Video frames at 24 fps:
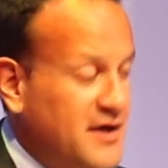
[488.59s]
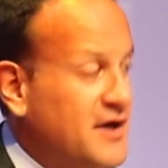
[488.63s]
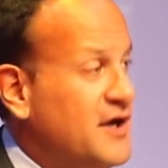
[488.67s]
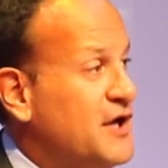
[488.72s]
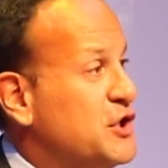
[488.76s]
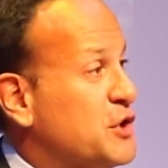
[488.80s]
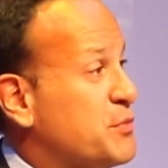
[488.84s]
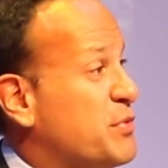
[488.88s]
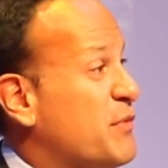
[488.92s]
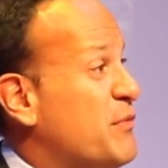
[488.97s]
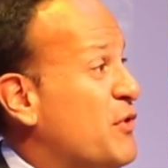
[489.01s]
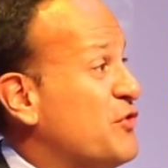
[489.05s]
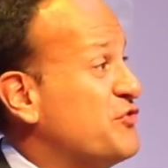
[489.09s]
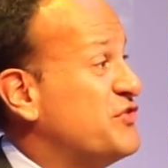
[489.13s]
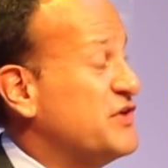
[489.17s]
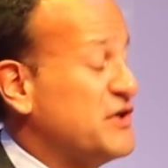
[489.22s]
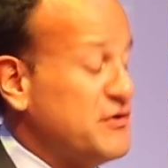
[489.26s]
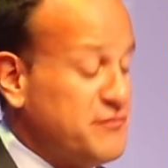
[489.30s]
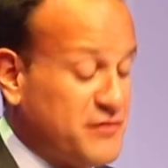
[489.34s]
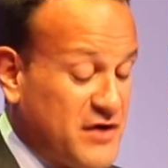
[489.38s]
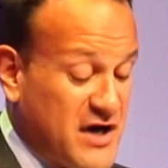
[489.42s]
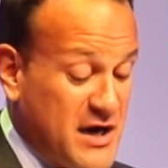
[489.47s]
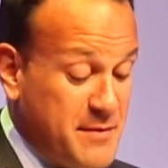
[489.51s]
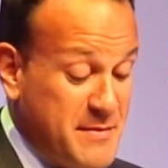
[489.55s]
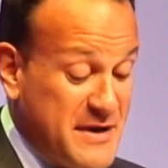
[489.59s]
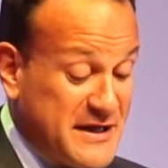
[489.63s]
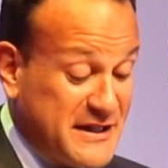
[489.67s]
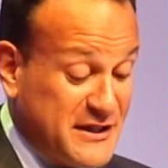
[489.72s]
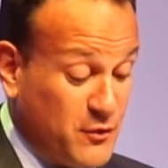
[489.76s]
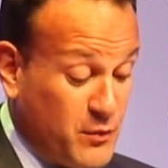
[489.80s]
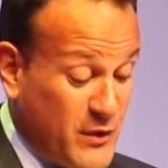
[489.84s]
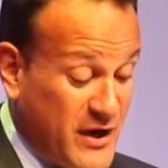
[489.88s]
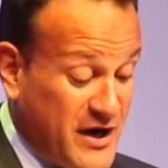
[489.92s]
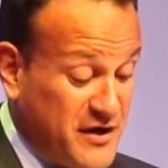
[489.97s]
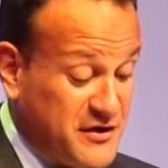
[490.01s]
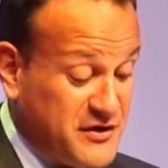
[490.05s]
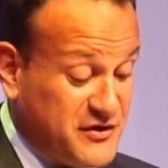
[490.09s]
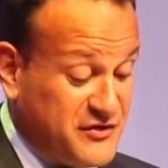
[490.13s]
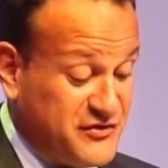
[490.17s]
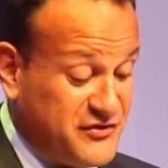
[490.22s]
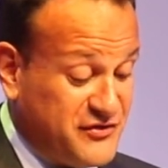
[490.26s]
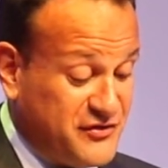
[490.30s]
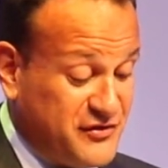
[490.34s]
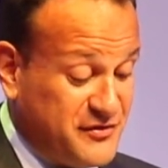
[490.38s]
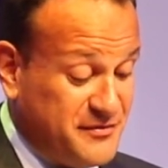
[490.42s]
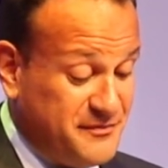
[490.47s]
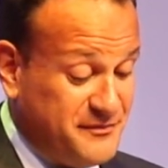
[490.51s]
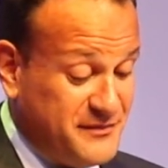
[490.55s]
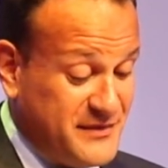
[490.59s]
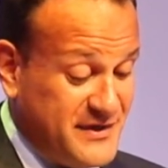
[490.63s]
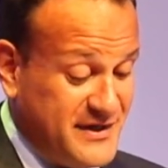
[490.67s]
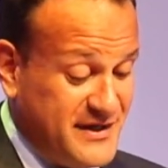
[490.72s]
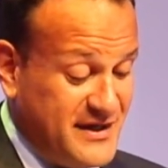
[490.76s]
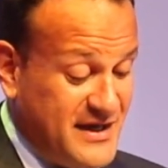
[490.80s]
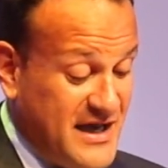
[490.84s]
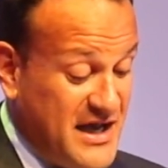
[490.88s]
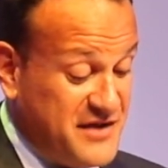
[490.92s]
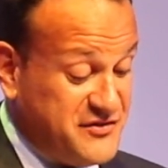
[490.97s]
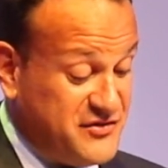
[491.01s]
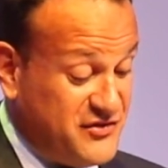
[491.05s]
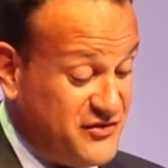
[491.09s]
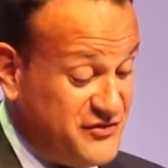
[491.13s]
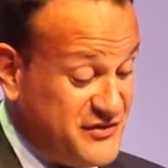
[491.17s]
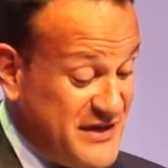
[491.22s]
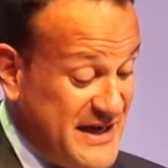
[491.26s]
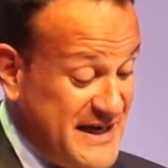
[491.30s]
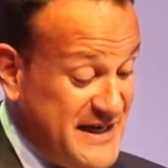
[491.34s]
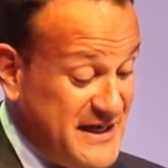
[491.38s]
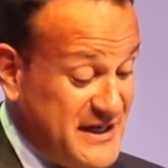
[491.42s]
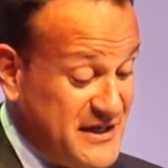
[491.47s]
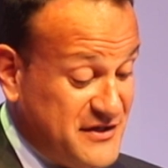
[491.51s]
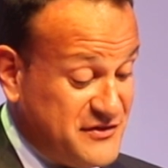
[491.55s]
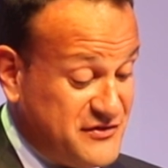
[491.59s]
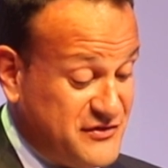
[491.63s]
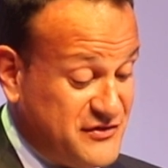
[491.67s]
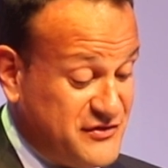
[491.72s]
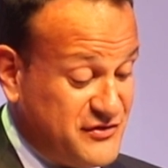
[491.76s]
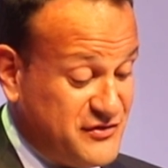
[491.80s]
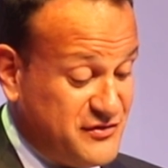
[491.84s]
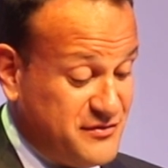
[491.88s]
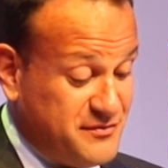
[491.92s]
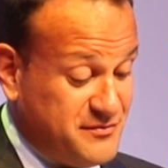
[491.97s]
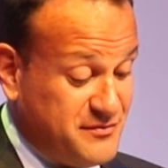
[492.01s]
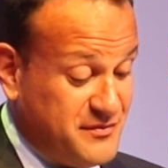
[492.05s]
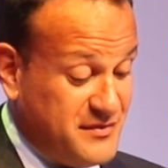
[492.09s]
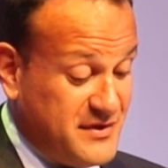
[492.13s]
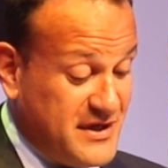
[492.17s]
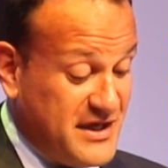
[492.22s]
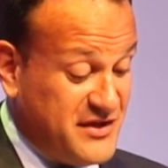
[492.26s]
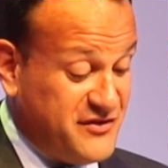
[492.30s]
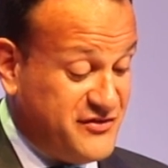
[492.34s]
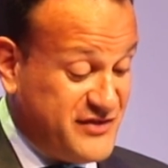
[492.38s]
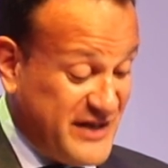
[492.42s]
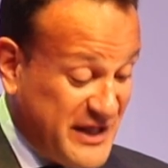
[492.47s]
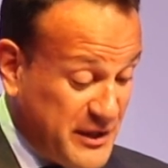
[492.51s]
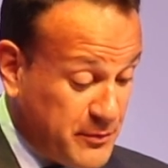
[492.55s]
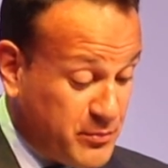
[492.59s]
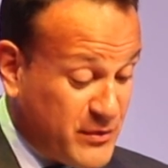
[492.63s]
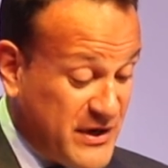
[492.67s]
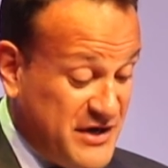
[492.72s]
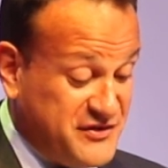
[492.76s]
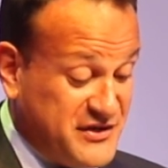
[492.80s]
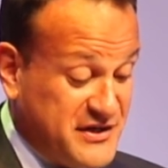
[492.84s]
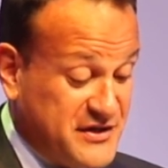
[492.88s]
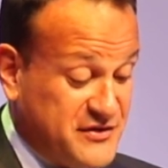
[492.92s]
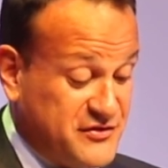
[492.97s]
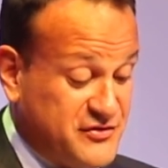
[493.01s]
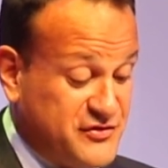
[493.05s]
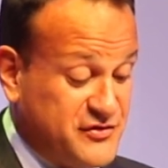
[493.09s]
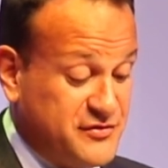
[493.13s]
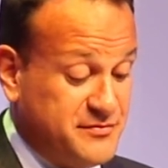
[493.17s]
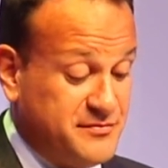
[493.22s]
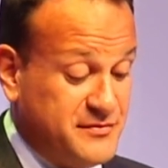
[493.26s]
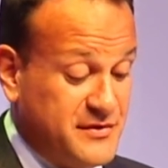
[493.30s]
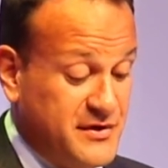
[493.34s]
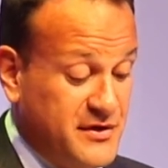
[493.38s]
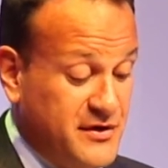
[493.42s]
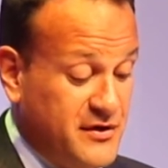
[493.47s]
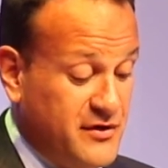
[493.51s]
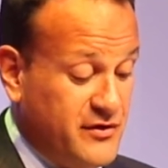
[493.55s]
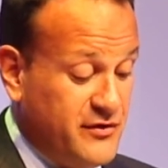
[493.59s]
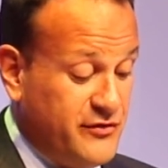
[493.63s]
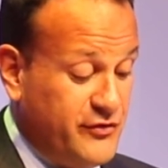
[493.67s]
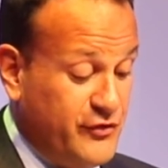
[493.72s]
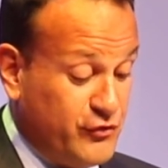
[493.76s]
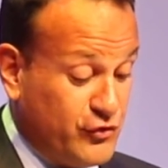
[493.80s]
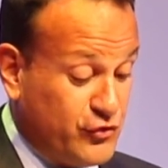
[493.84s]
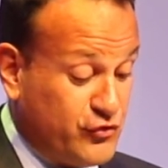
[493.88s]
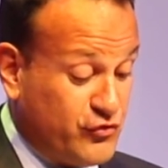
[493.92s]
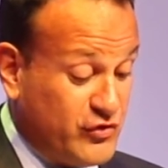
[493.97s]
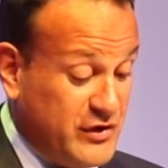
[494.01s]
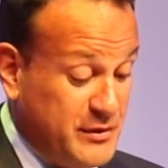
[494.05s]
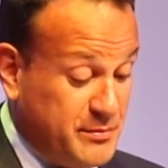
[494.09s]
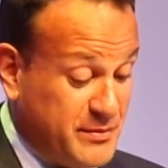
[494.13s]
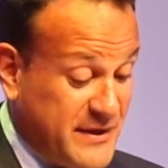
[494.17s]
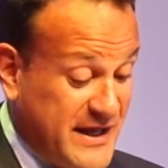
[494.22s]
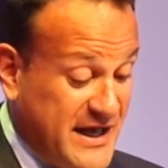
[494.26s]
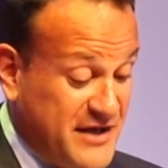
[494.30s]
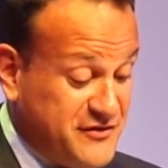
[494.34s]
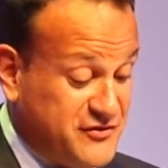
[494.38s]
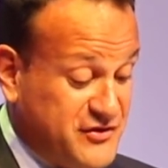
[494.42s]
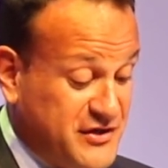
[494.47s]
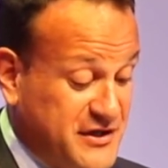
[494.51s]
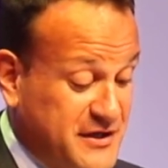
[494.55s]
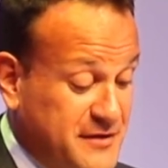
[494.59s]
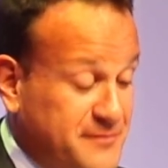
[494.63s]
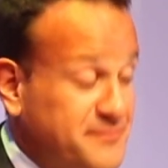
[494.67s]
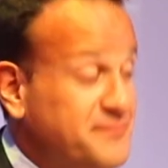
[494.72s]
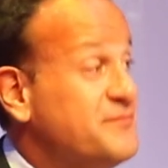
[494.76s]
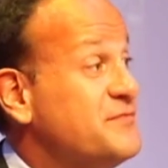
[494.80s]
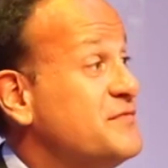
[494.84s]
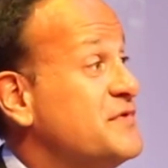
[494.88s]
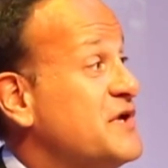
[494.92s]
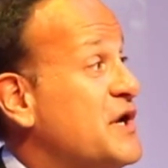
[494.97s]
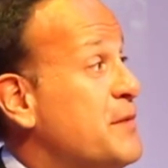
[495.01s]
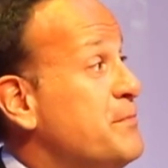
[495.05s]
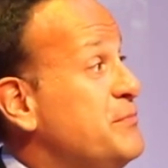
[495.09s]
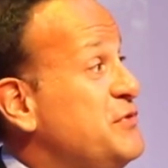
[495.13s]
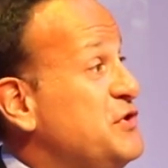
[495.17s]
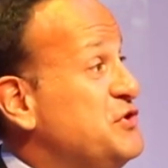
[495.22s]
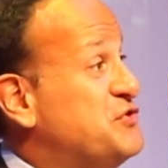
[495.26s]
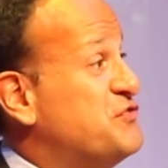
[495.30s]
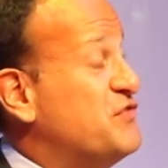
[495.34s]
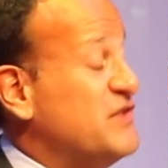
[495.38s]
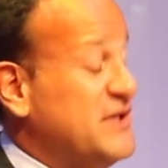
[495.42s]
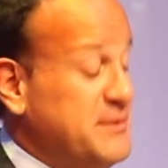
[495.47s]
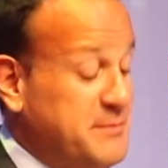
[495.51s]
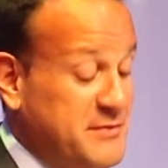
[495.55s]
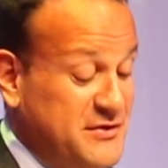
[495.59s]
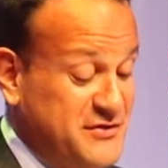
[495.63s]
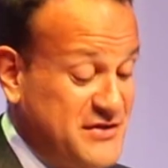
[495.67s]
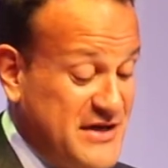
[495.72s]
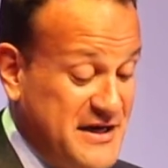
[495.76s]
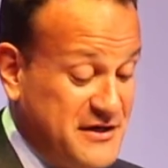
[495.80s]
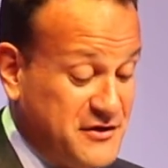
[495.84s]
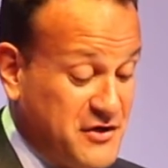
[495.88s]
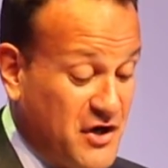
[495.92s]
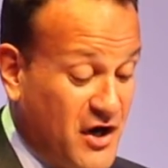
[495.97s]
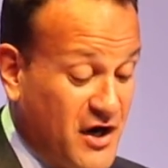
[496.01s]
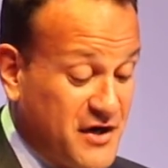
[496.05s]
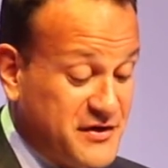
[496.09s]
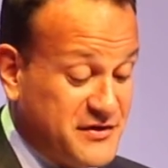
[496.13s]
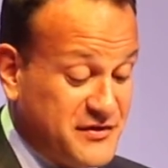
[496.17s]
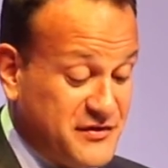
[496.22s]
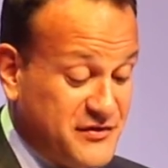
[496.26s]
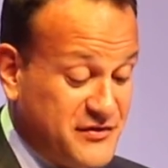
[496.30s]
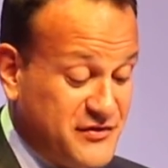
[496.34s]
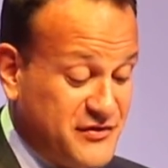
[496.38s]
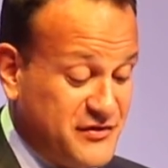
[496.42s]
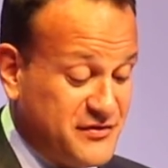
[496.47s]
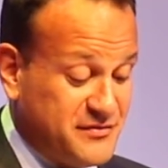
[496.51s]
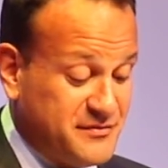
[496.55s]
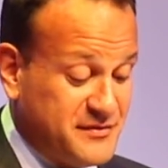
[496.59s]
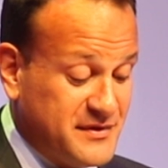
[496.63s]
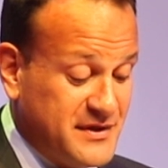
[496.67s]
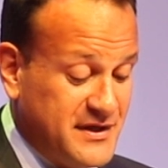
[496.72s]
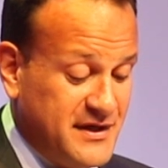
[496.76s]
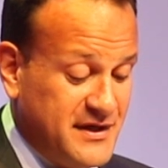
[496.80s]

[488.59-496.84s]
You're promoting environmental awareness and sustaining it and celebrating it through your tree planting and beautifully maintained gardens.